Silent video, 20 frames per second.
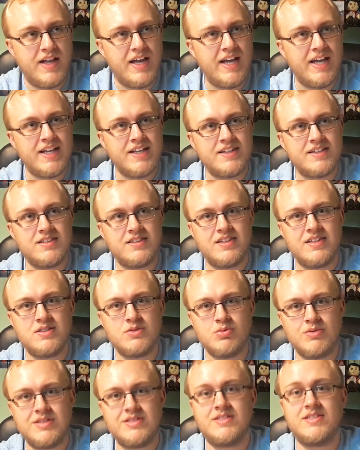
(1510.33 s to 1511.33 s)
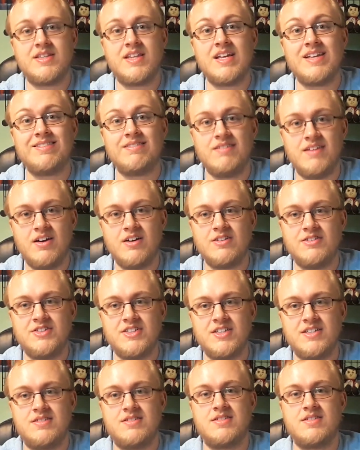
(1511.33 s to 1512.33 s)
and this was the
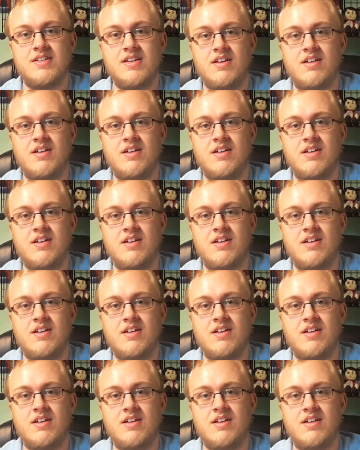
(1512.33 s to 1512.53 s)
largest